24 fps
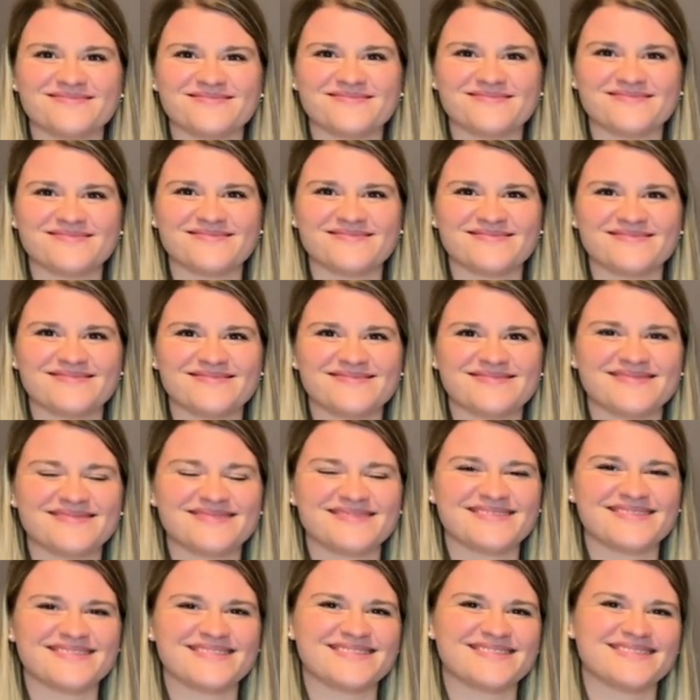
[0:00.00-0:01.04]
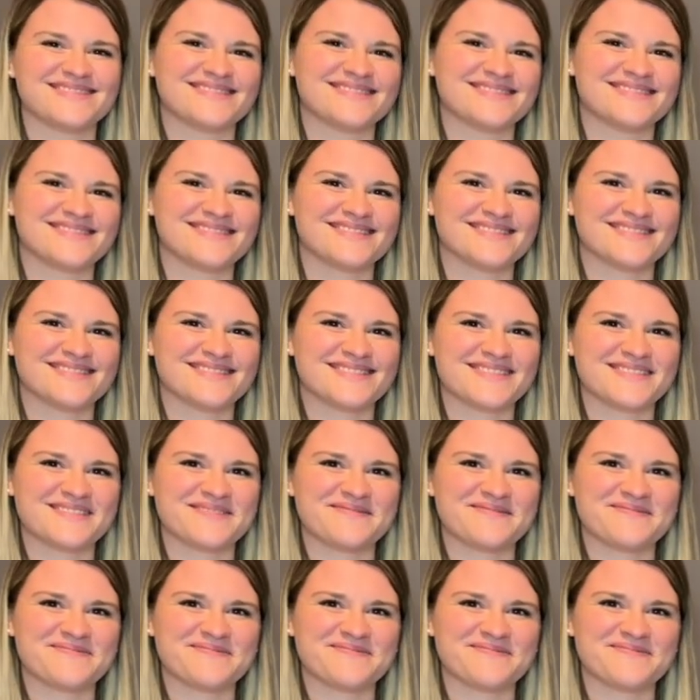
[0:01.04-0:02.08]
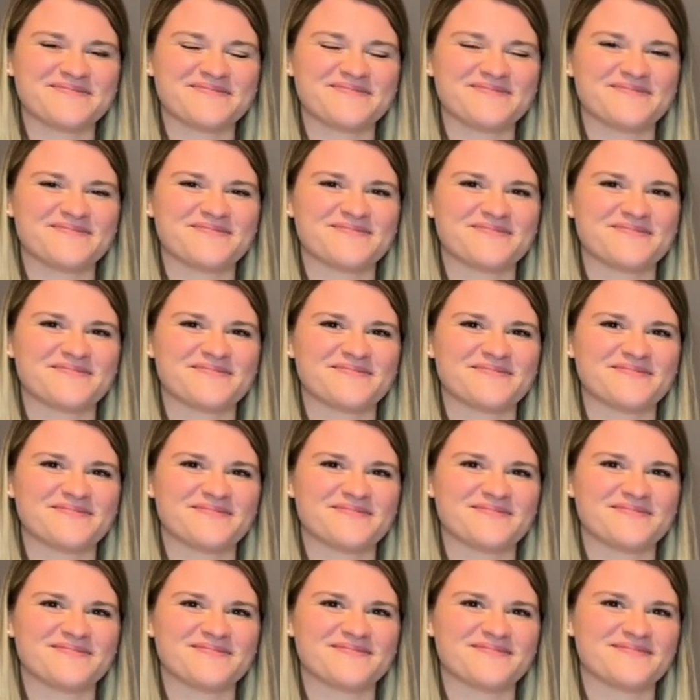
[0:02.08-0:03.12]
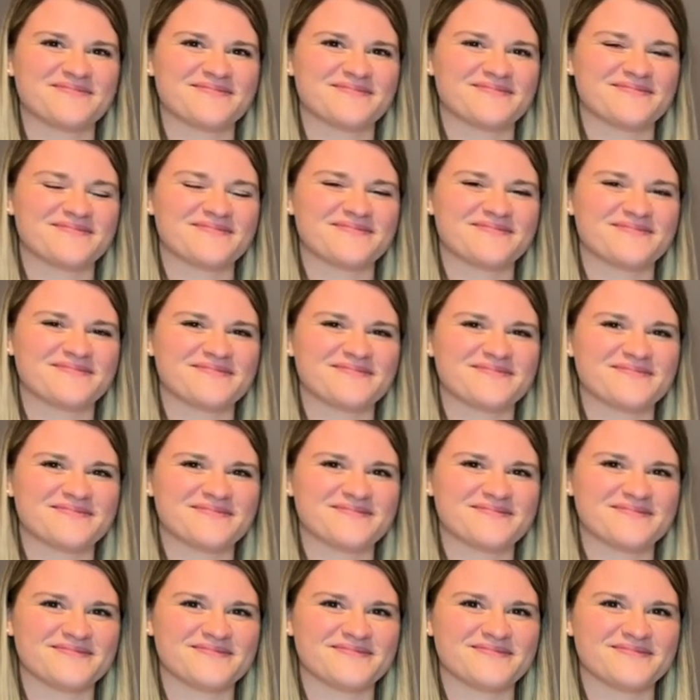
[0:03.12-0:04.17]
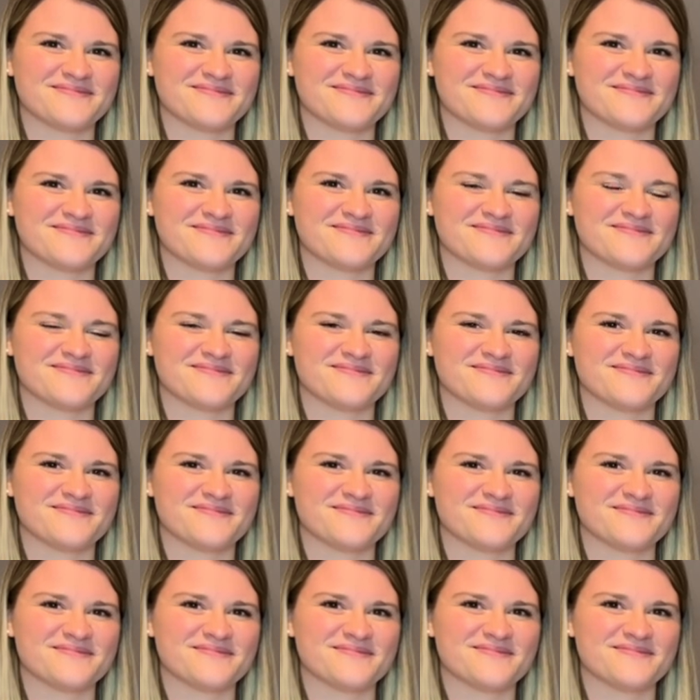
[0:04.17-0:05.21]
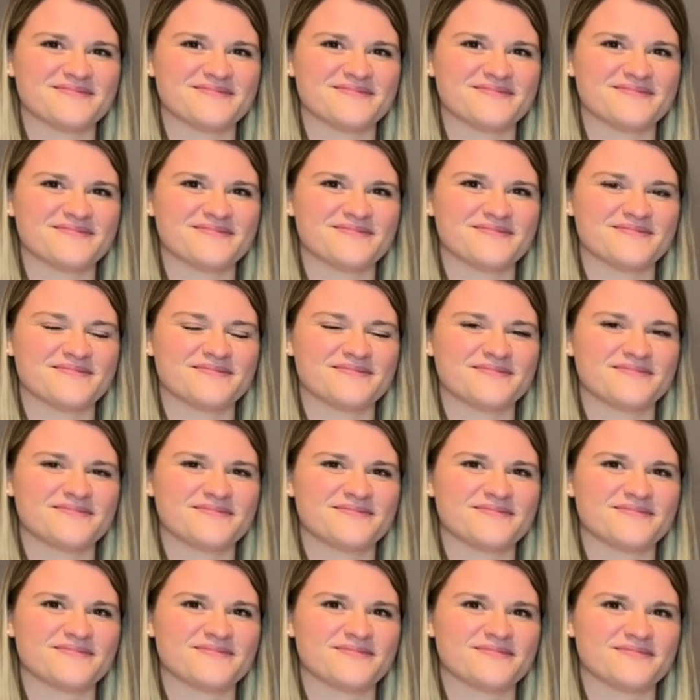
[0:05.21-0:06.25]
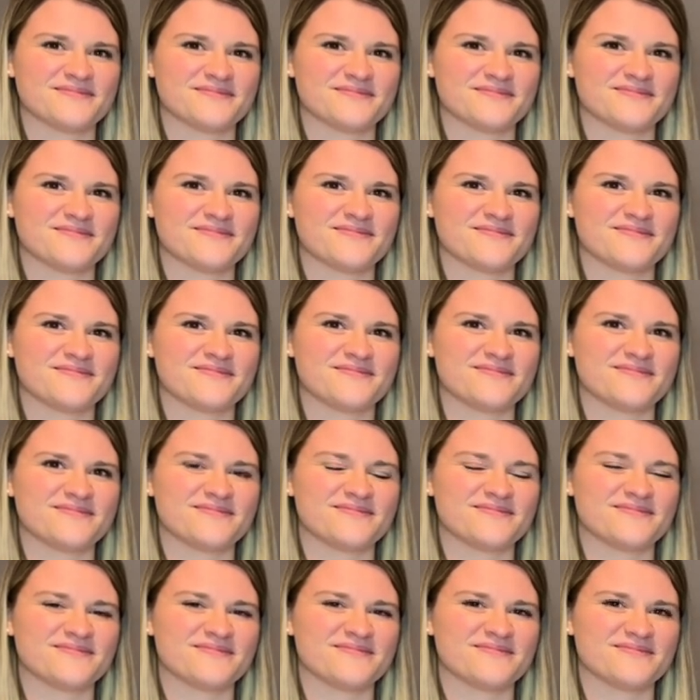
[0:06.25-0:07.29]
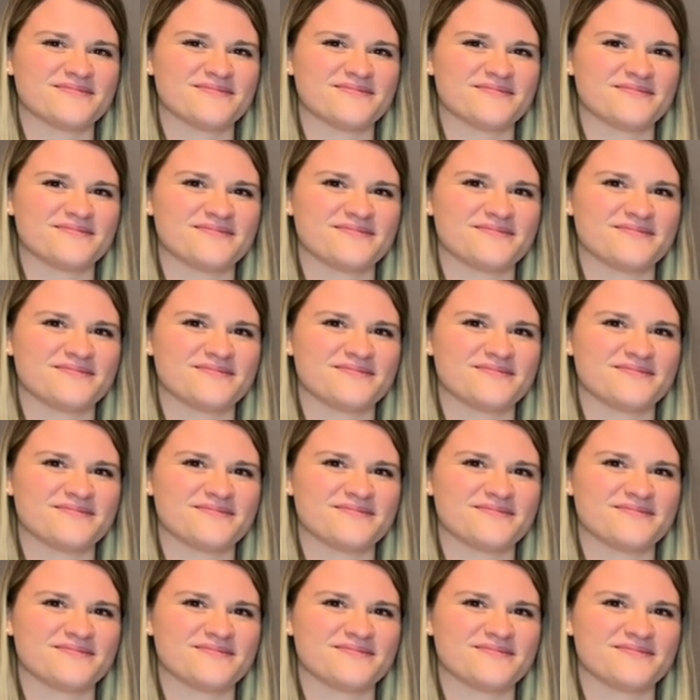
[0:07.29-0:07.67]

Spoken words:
(not speaking)